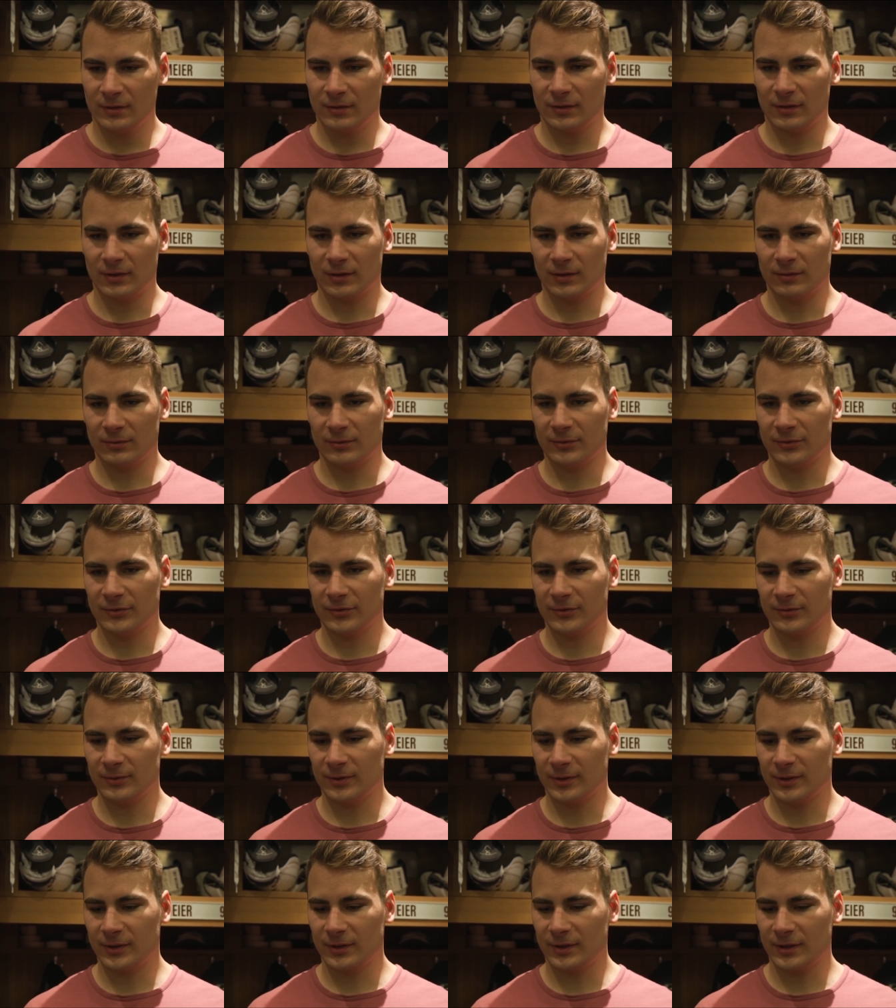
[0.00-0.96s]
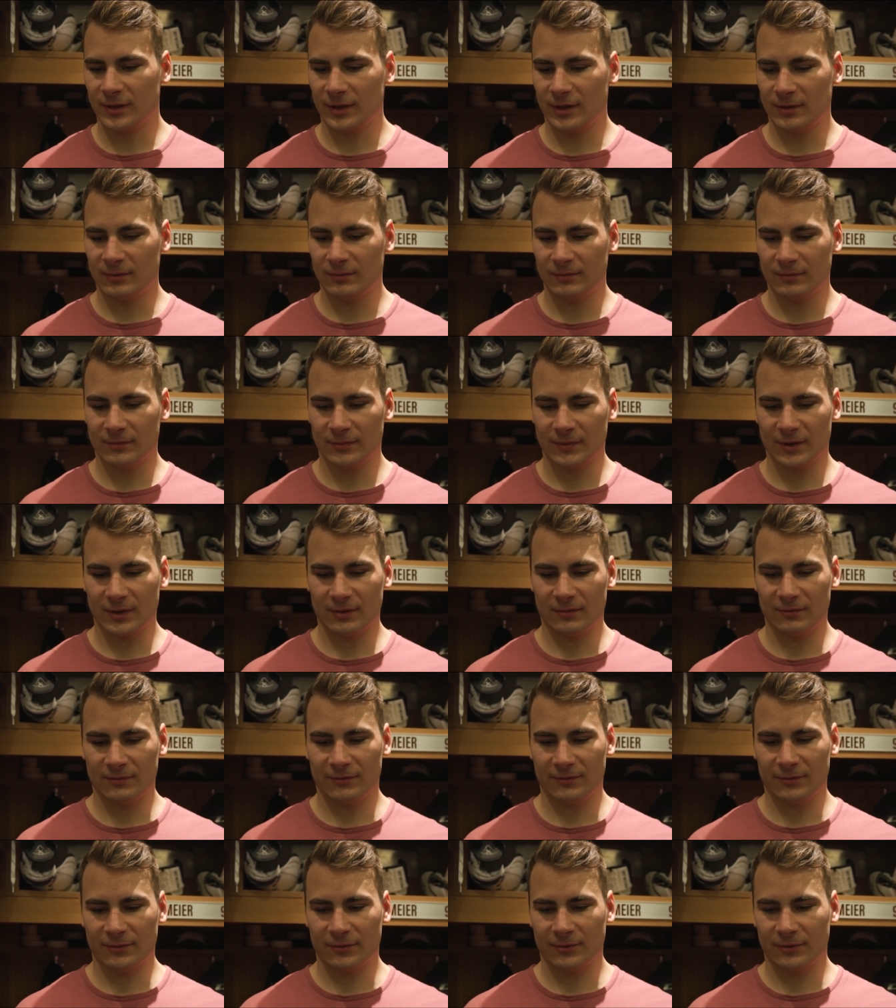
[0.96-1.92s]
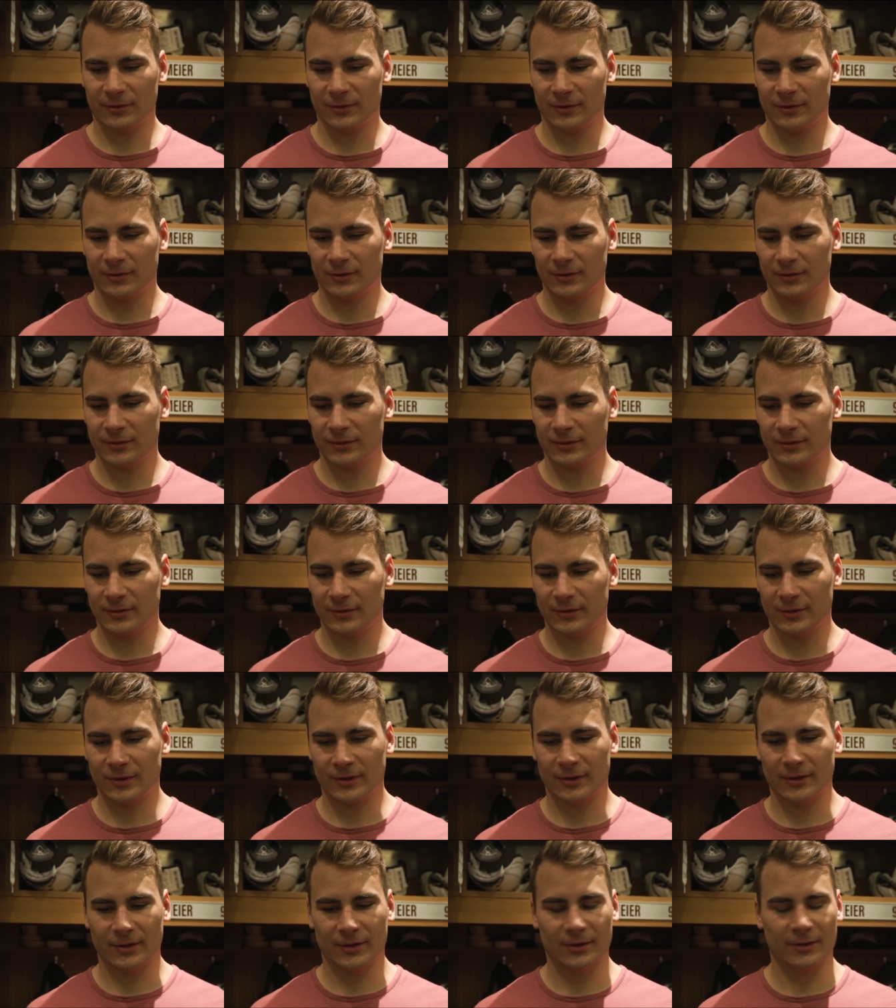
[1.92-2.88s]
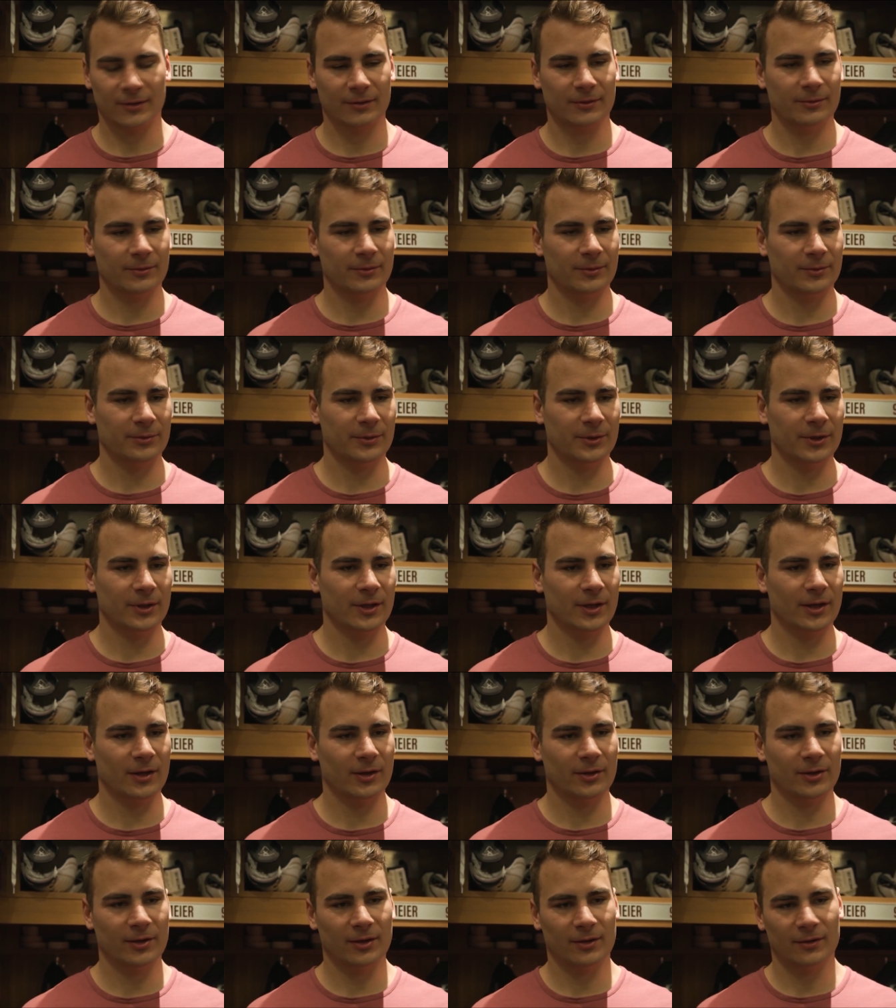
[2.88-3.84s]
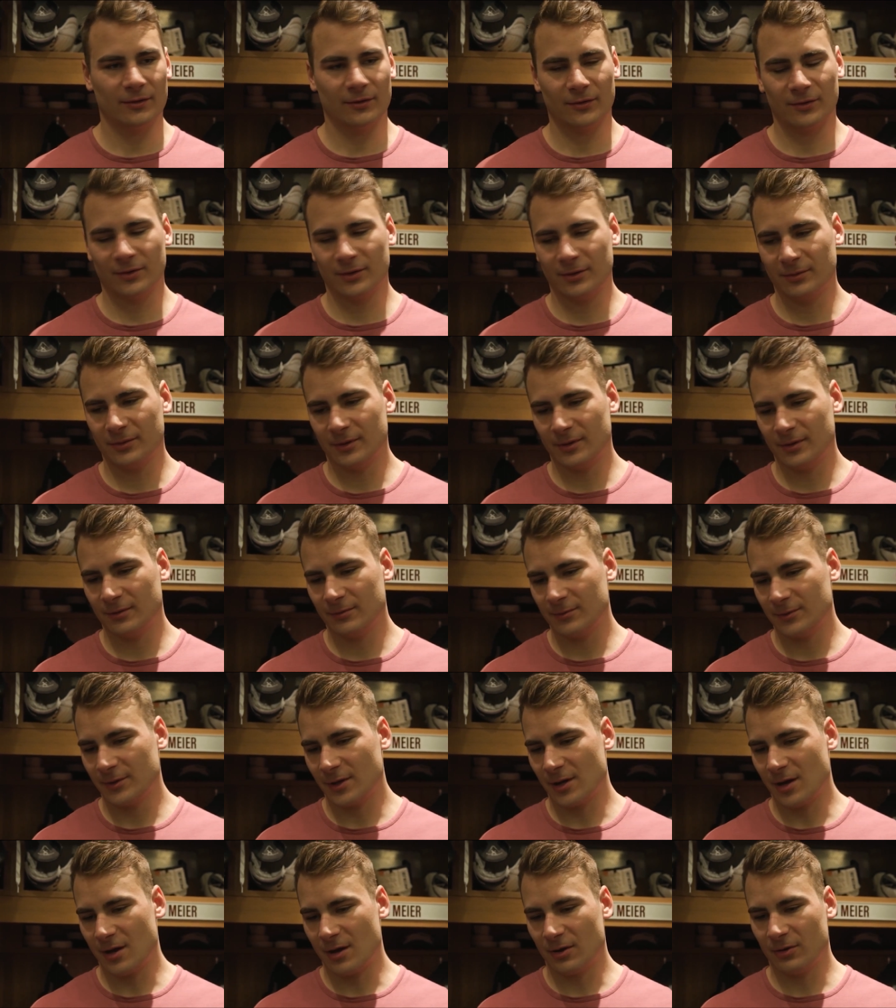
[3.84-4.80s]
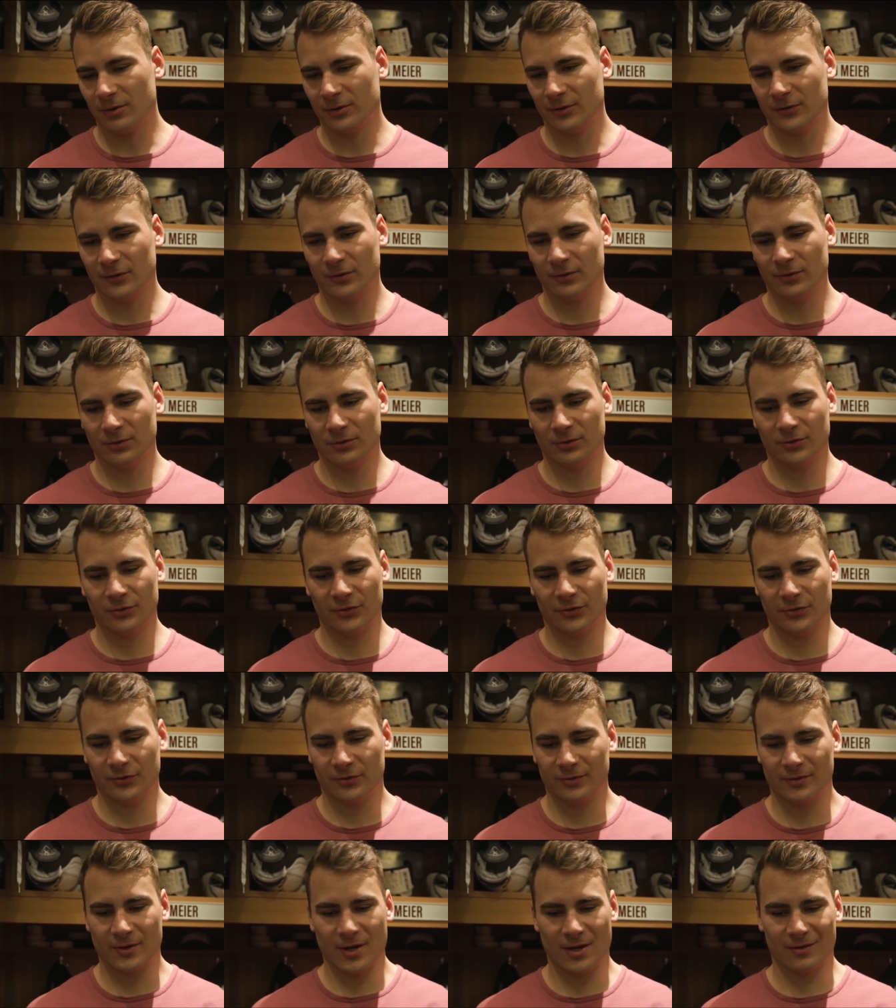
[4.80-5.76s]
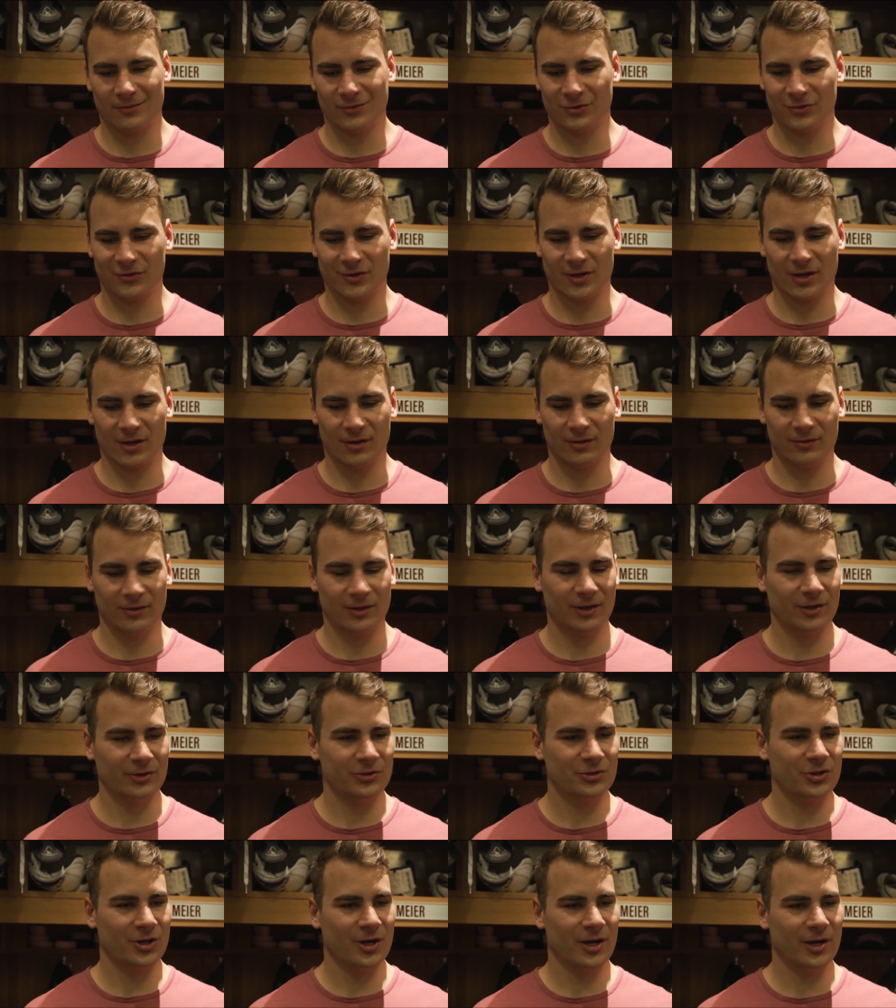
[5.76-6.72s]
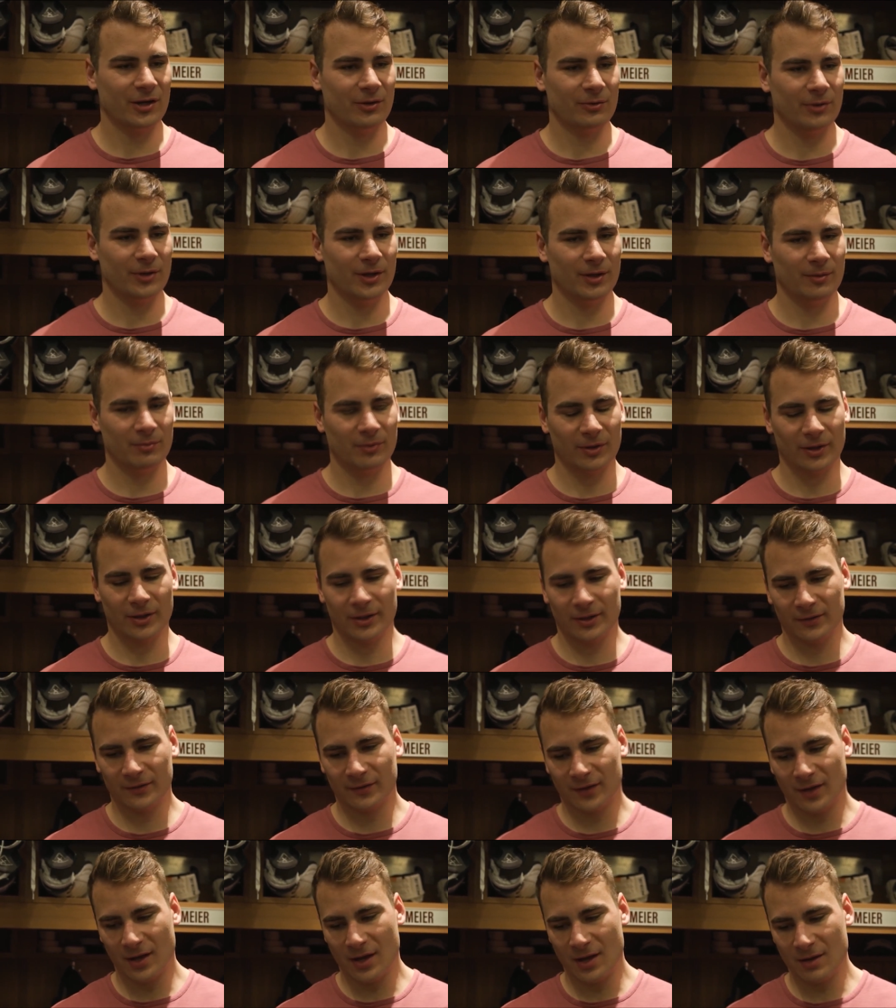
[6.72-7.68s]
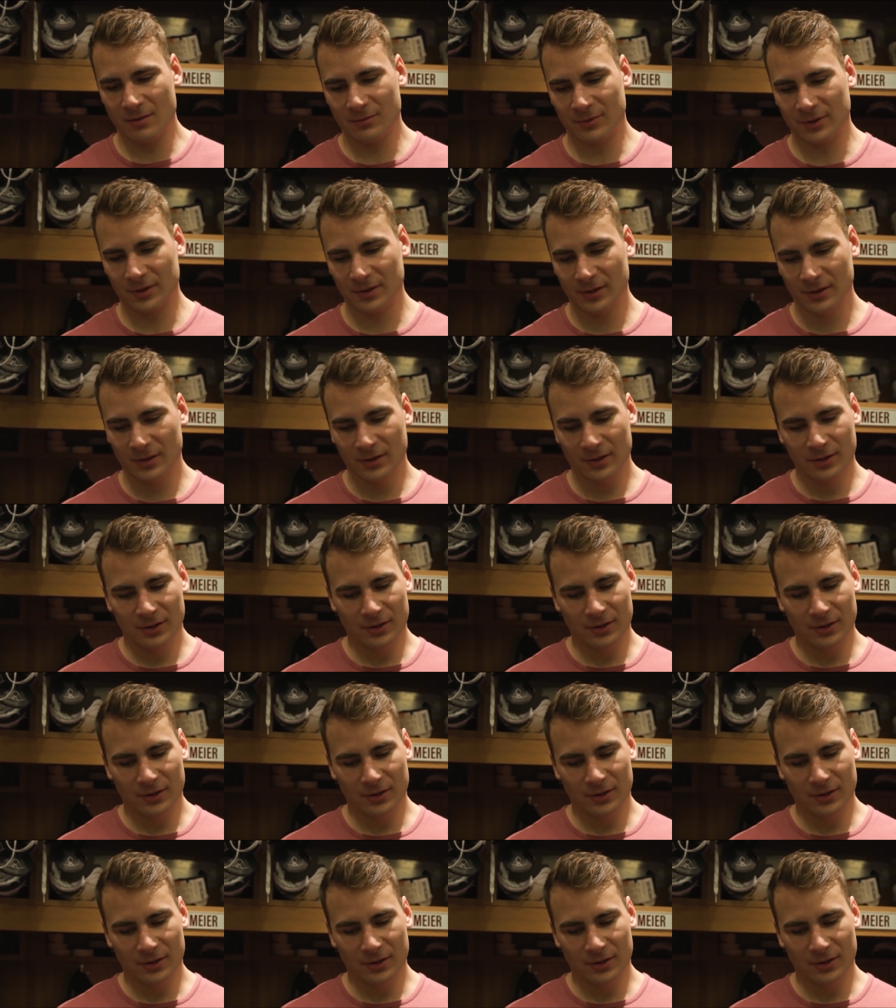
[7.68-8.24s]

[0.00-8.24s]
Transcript: i think it was uh, game game four or uh, when he got into it with, with Aho too. Just yeah, just not not shying away, playing his game and